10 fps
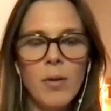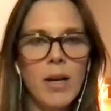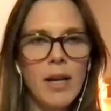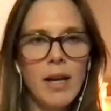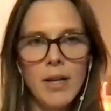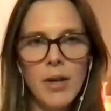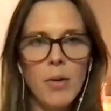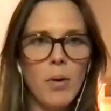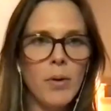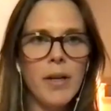no,
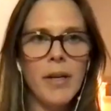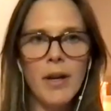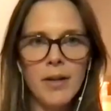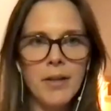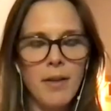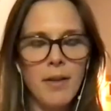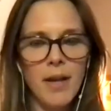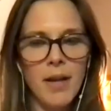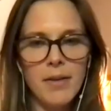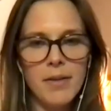holding on
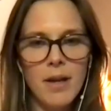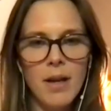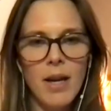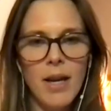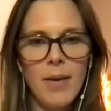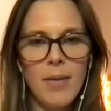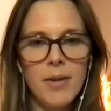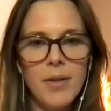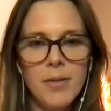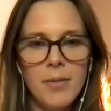to things,
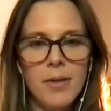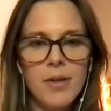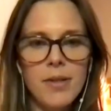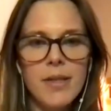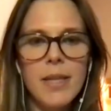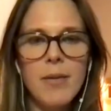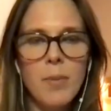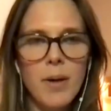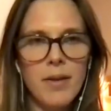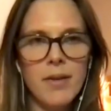to
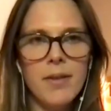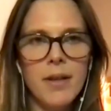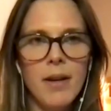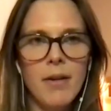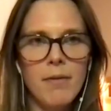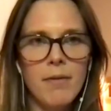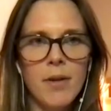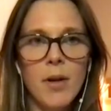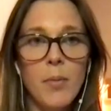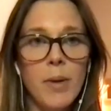sit with yourself
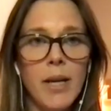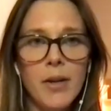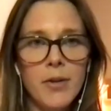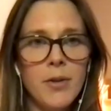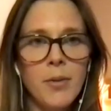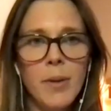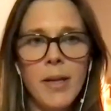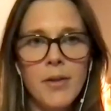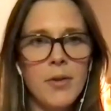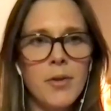for a week or 2
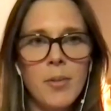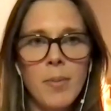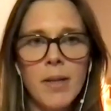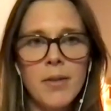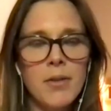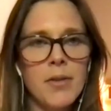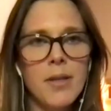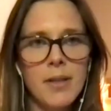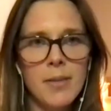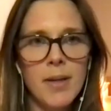weeks or 2 months or
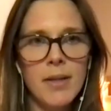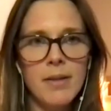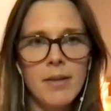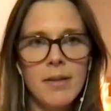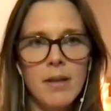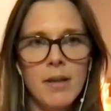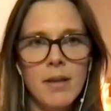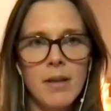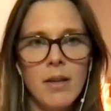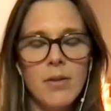6 months,
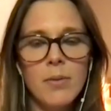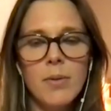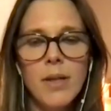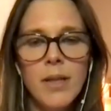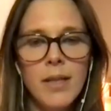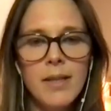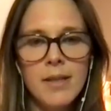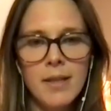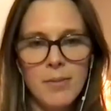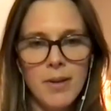to
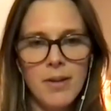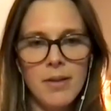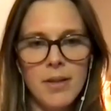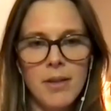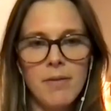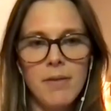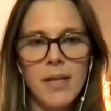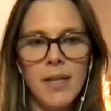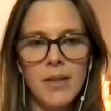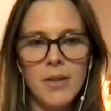really sit with
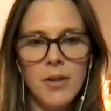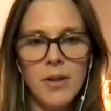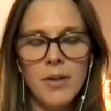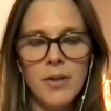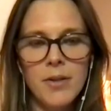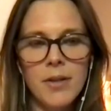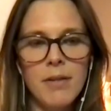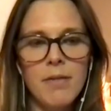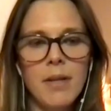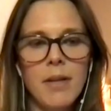yourself and get to know
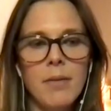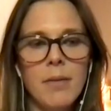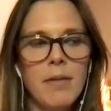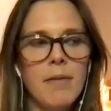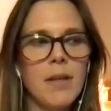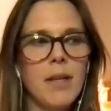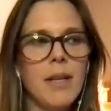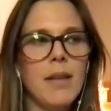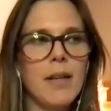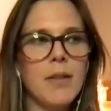yourself. And I really
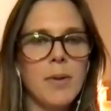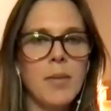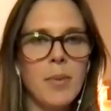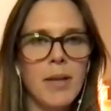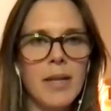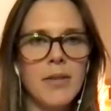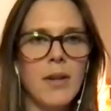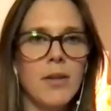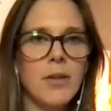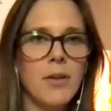feel like that's what the
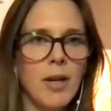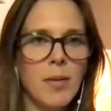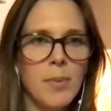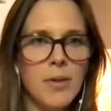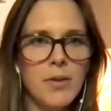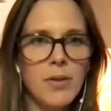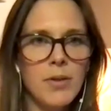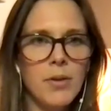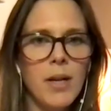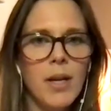plants also help
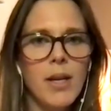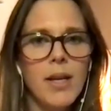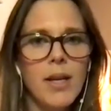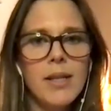us do,